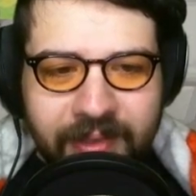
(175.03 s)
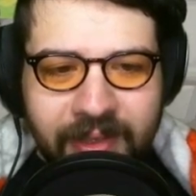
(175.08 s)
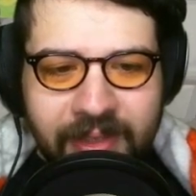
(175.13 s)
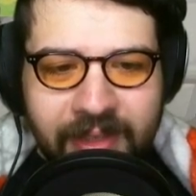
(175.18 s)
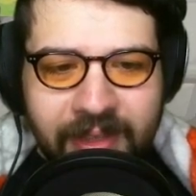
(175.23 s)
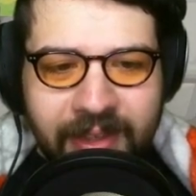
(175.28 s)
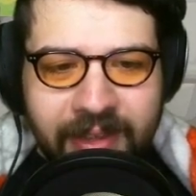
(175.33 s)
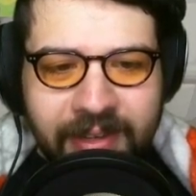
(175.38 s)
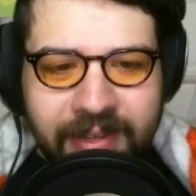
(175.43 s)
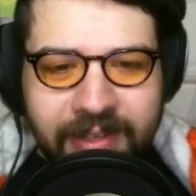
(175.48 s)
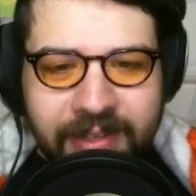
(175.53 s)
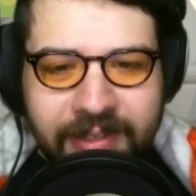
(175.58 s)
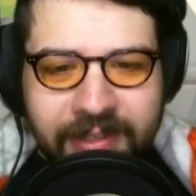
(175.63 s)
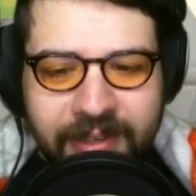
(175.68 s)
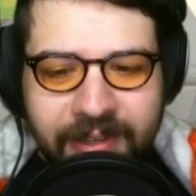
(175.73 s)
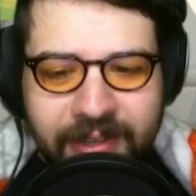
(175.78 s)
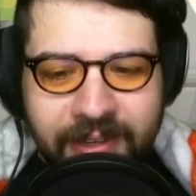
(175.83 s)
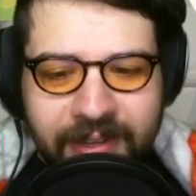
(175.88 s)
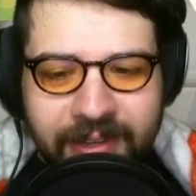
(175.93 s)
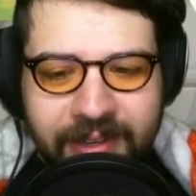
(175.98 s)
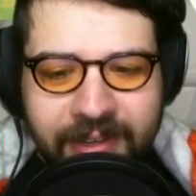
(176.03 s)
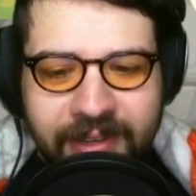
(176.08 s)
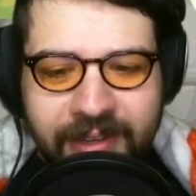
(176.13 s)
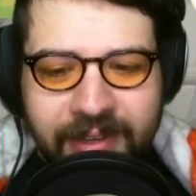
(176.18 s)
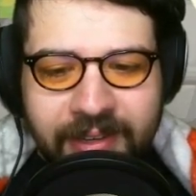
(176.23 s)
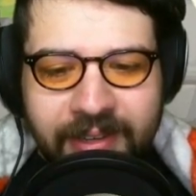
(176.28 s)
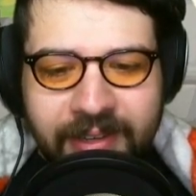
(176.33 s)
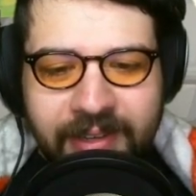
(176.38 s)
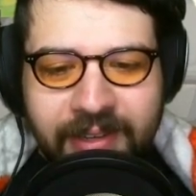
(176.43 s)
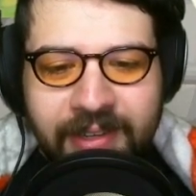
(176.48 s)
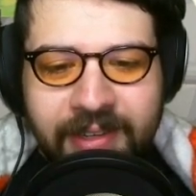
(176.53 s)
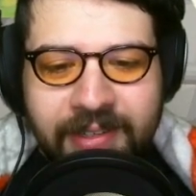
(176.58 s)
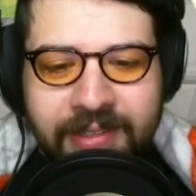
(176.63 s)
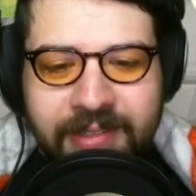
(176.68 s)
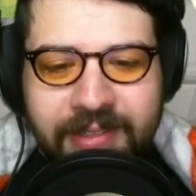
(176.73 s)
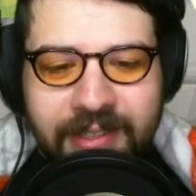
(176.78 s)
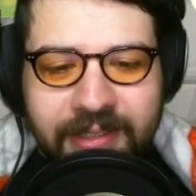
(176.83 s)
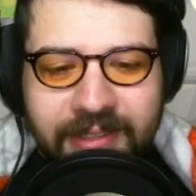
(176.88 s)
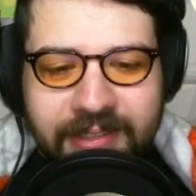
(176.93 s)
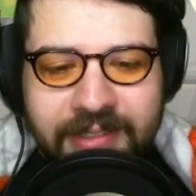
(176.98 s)
Thank you, Nook.
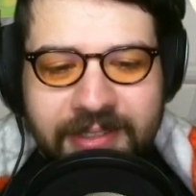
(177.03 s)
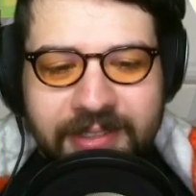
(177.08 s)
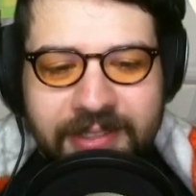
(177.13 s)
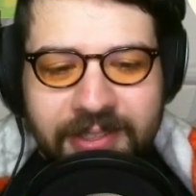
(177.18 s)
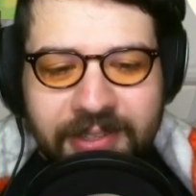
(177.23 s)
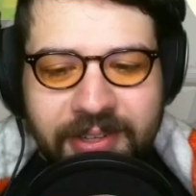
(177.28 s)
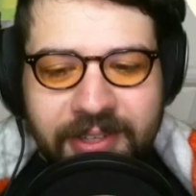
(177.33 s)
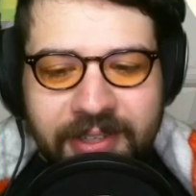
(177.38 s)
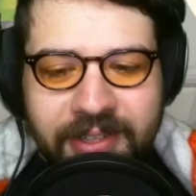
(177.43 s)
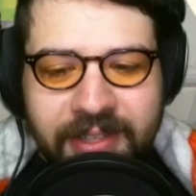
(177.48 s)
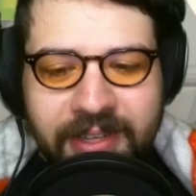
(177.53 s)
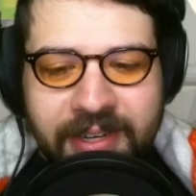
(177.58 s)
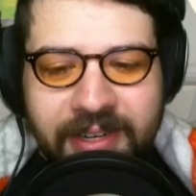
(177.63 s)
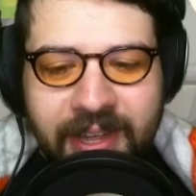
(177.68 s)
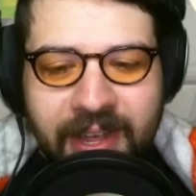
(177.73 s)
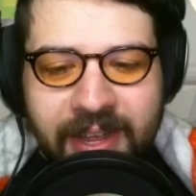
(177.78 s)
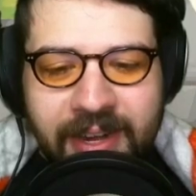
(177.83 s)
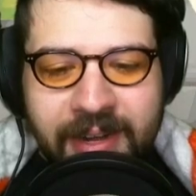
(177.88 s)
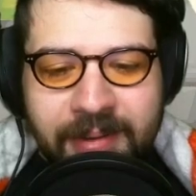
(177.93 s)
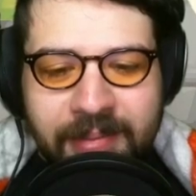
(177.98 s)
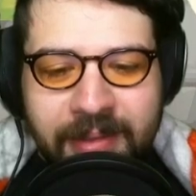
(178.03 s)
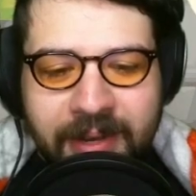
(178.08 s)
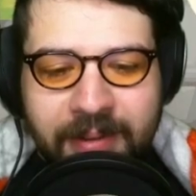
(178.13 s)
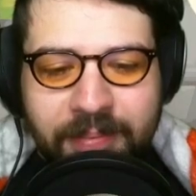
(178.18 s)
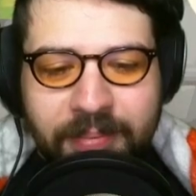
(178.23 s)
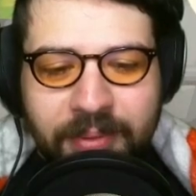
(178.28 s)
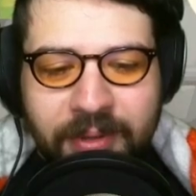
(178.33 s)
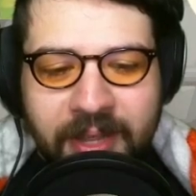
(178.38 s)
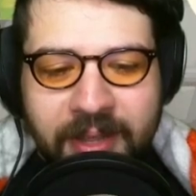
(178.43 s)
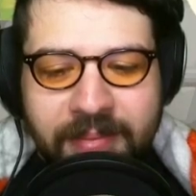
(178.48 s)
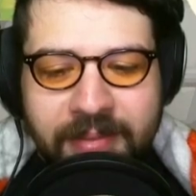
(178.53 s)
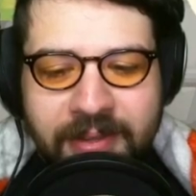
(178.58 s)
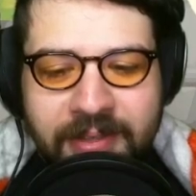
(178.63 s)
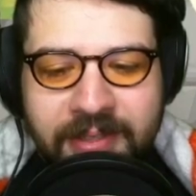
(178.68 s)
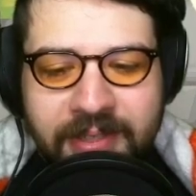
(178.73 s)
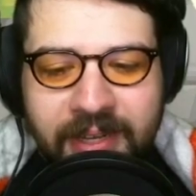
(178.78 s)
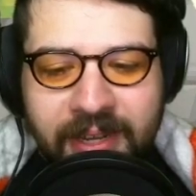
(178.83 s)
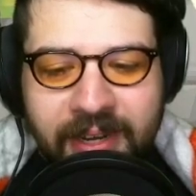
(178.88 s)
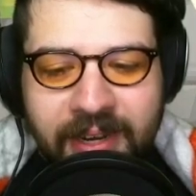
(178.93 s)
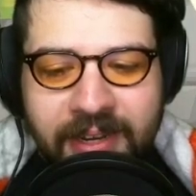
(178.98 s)
To listen to it, you'll need an item that can play
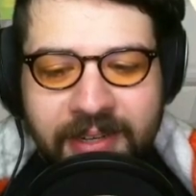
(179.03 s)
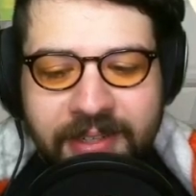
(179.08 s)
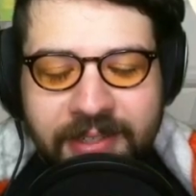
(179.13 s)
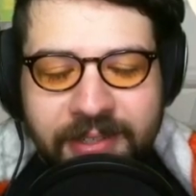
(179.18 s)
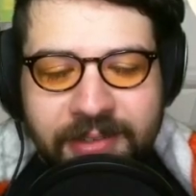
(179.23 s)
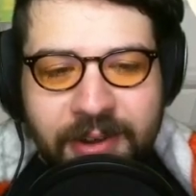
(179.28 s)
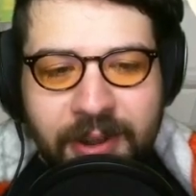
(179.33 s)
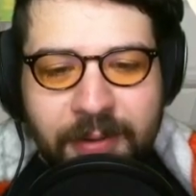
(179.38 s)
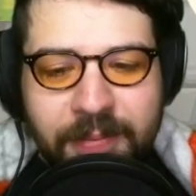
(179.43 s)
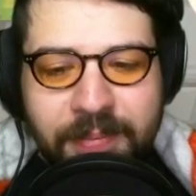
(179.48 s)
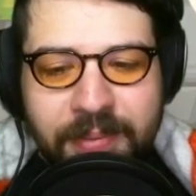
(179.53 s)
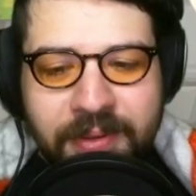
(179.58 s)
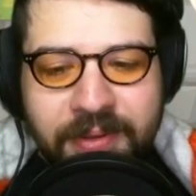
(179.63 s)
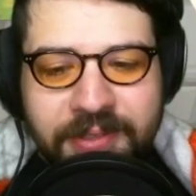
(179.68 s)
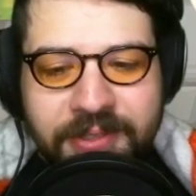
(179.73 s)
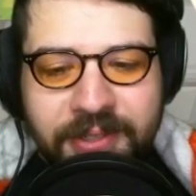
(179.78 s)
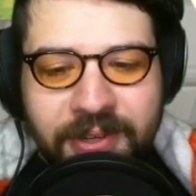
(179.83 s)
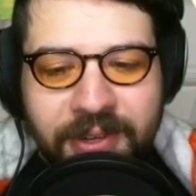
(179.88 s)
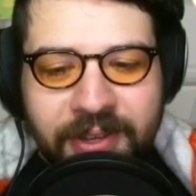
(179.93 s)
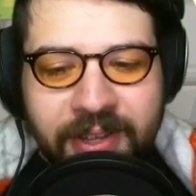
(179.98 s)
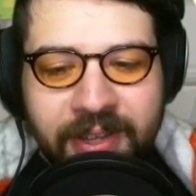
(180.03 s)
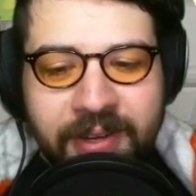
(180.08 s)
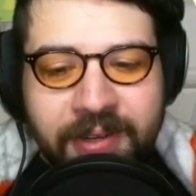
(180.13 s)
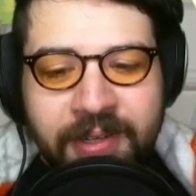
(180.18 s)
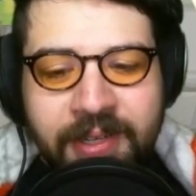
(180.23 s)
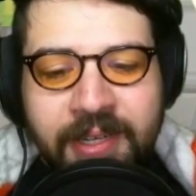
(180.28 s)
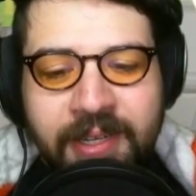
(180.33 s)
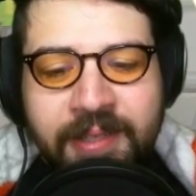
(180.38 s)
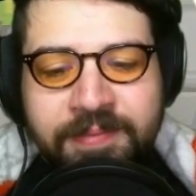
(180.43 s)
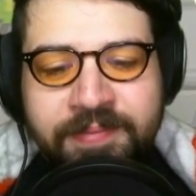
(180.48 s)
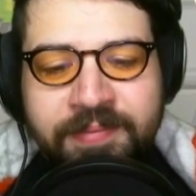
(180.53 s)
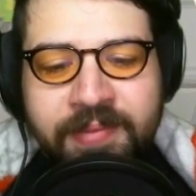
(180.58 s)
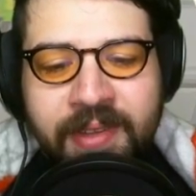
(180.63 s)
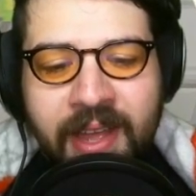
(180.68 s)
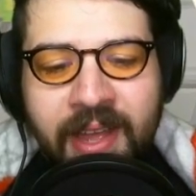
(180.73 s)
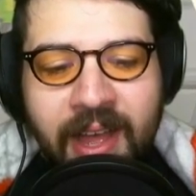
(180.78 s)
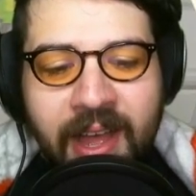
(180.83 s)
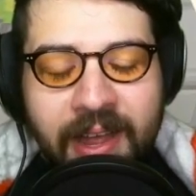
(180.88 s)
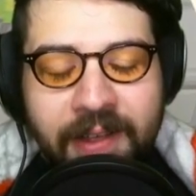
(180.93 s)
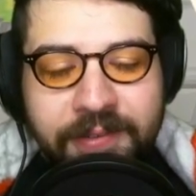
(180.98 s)
music, and I do hope you enjoy it.
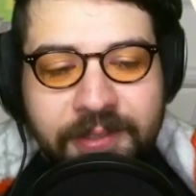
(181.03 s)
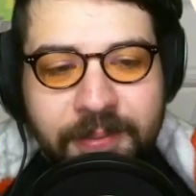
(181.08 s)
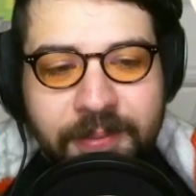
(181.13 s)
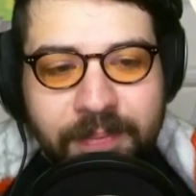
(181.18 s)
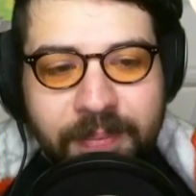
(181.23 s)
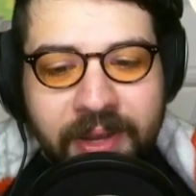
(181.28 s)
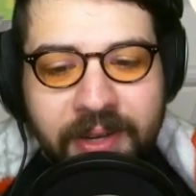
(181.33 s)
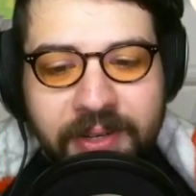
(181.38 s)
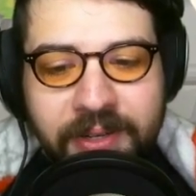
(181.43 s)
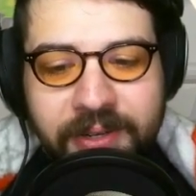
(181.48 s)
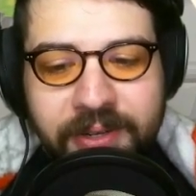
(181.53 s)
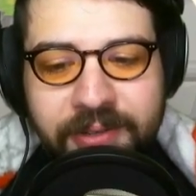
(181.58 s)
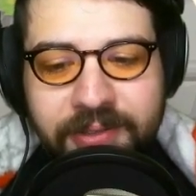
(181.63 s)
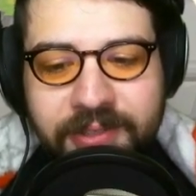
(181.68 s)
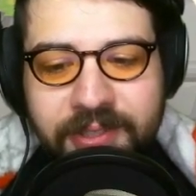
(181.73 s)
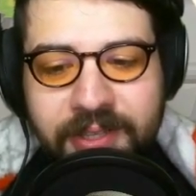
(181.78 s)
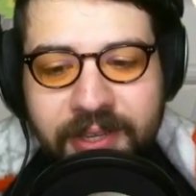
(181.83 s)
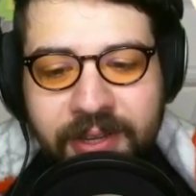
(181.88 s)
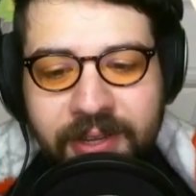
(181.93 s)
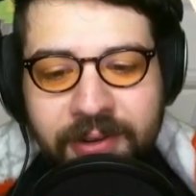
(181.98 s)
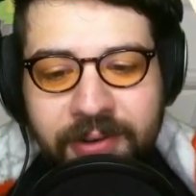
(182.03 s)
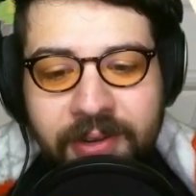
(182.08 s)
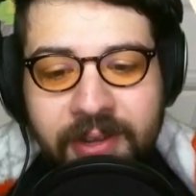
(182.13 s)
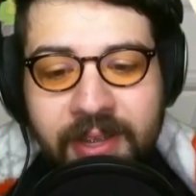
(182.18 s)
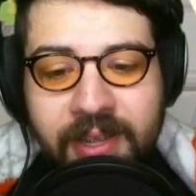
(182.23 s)
Ah, I have some big news, too.